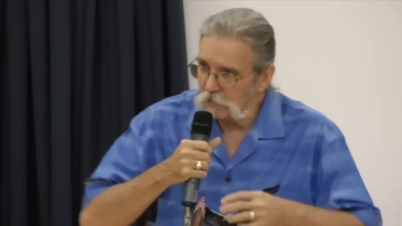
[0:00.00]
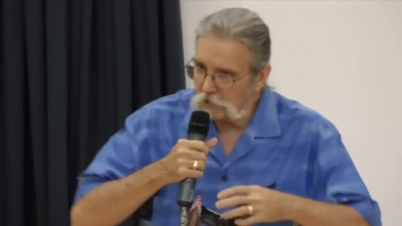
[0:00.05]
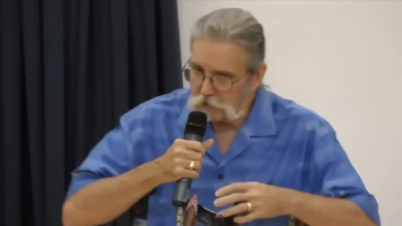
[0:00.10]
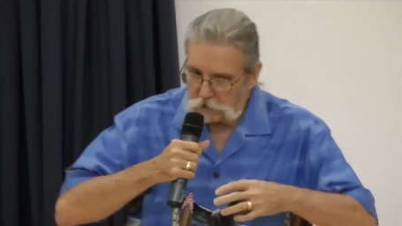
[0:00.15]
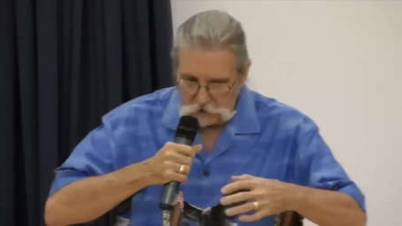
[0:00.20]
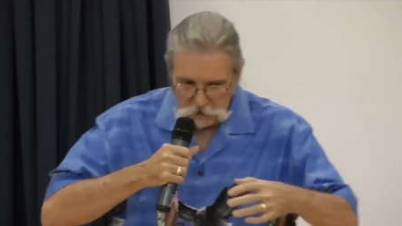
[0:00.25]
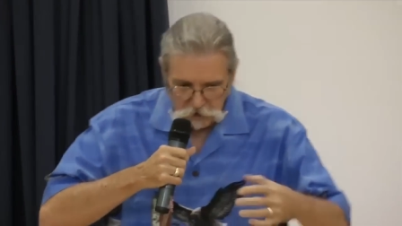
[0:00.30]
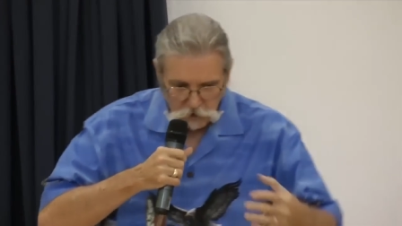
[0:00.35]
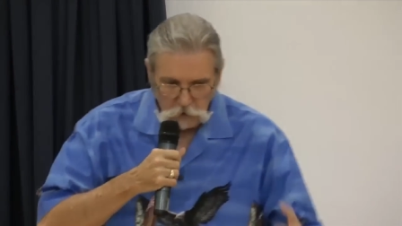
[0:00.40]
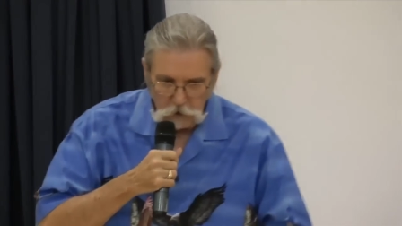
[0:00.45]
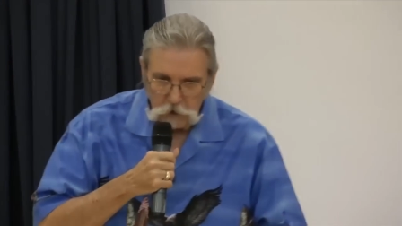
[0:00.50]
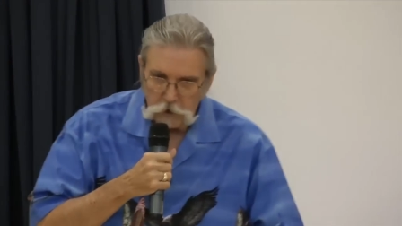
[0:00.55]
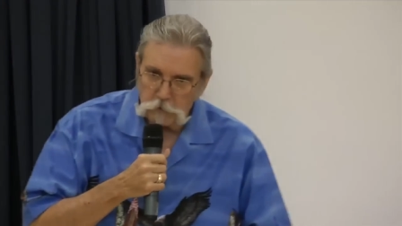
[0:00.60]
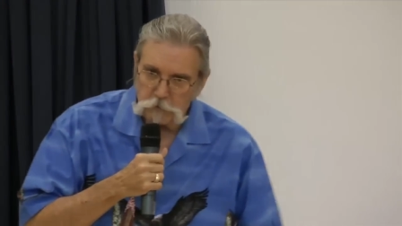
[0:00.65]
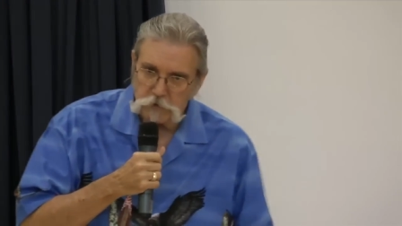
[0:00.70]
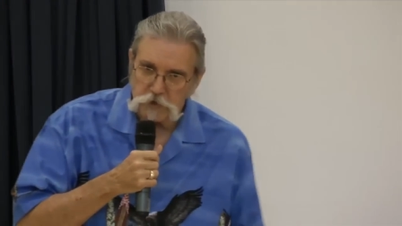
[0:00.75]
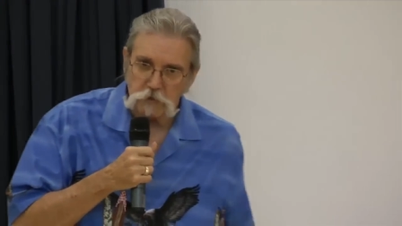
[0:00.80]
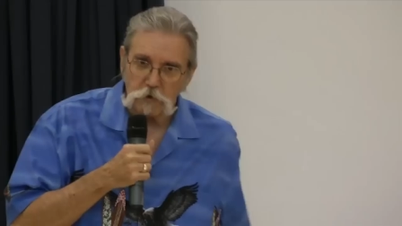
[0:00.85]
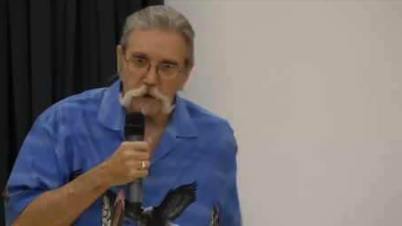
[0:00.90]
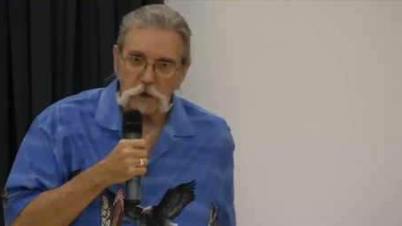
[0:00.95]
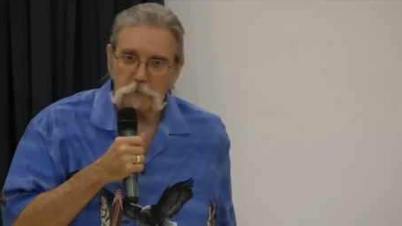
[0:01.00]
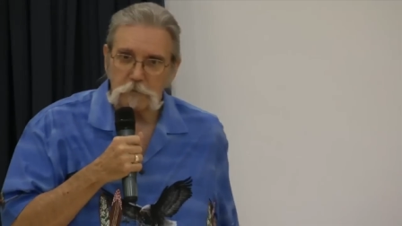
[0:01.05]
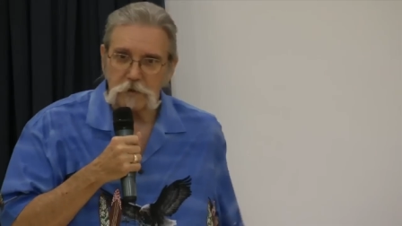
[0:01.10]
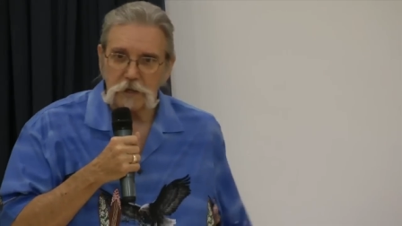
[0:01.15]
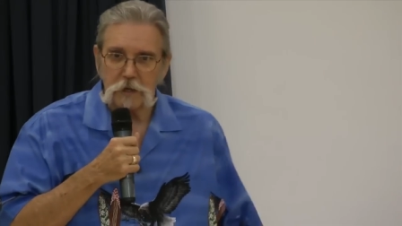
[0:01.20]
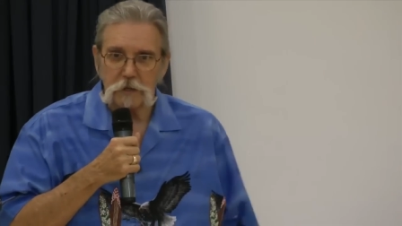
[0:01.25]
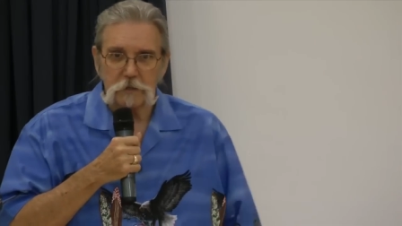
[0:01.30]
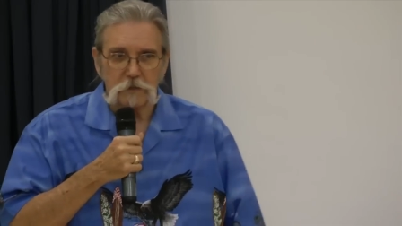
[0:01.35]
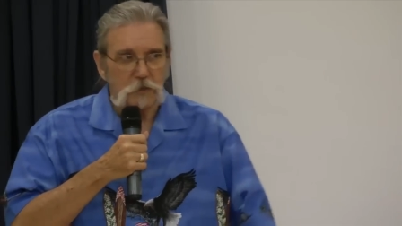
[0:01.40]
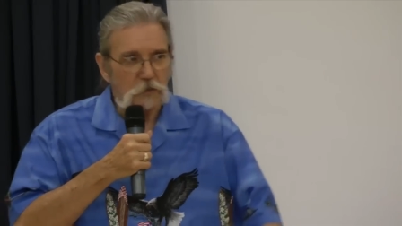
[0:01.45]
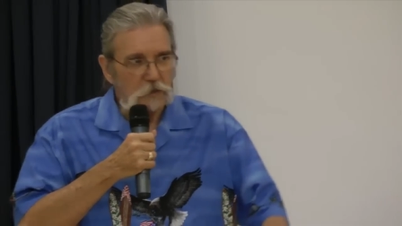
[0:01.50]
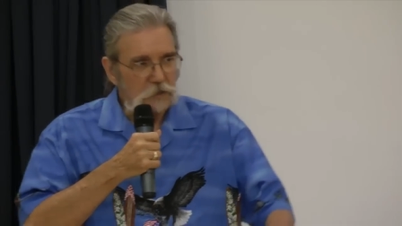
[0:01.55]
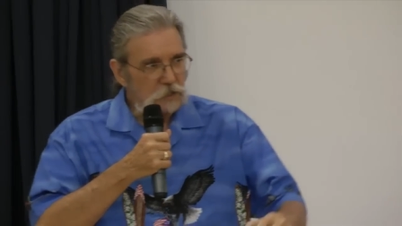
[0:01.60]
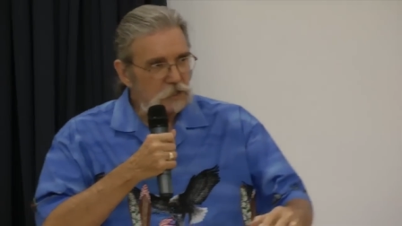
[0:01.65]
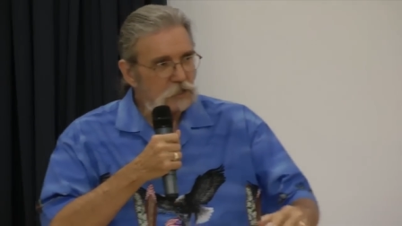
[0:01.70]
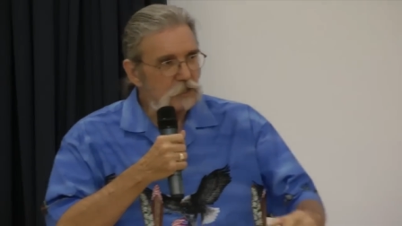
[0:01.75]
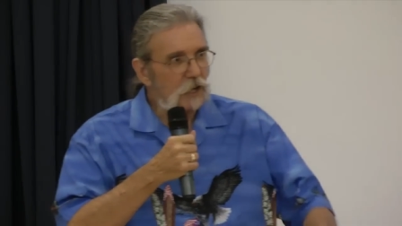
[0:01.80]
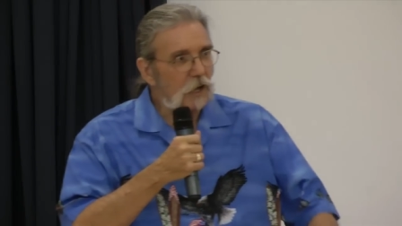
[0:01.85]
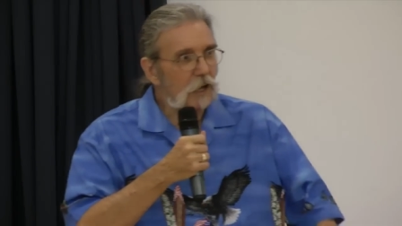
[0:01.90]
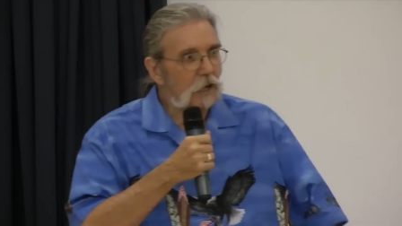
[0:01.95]
And then his arms dropped down to his
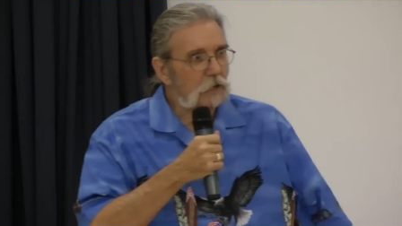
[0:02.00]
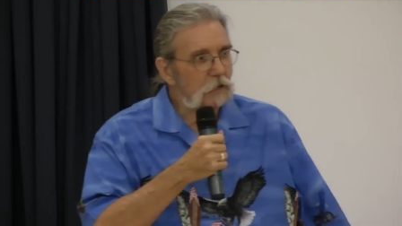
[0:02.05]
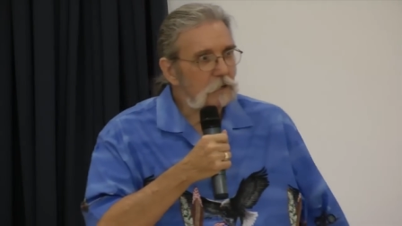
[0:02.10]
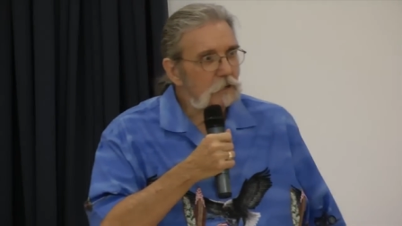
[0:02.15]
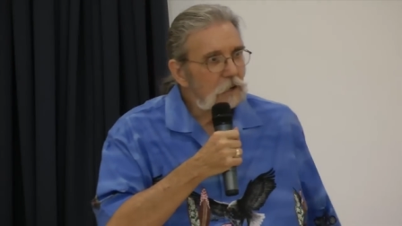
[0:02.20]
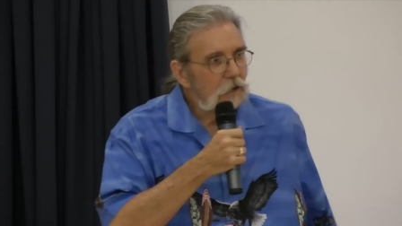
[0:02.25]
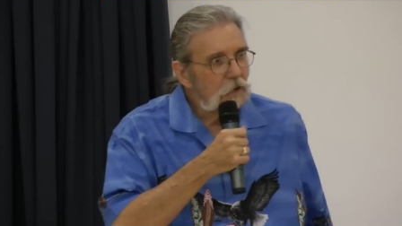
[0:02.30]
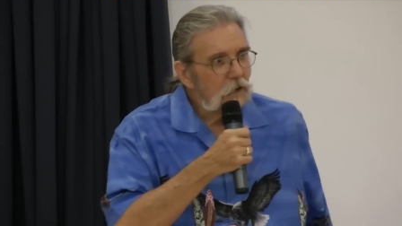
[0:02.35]
side.